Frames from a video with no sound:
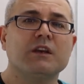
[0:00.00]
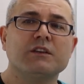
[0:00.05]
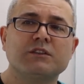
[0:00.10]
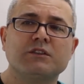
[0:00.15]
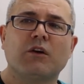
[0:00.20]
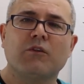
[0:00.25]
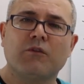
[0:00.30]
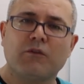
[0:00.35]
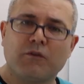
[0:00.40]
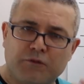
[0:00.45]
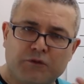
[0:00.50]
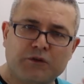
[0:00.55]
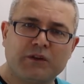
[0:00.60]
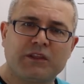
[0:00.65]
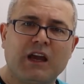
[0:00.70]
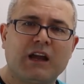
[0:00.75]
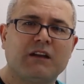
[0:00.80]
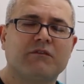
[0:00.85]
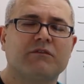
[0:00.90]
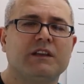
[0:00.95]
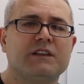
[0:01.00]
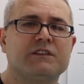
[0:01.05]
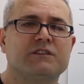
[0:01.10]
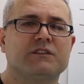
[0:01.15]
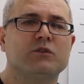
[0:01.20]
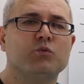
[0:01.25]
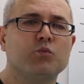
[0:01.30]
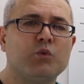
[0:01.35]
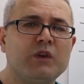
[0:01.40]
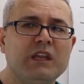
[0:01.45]
So for that
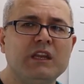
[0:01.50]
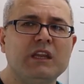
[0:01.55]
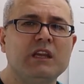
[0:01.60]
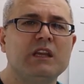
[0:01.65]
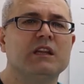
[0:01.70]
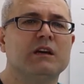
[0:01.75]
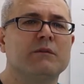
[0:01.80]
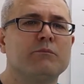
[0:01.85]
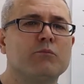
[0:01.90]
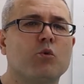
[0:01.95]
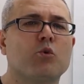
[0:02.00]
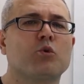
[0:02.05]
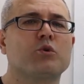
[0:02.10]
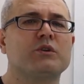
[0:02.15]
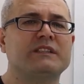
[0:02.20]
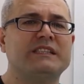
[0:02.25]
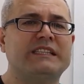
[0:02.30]
reason, we need a more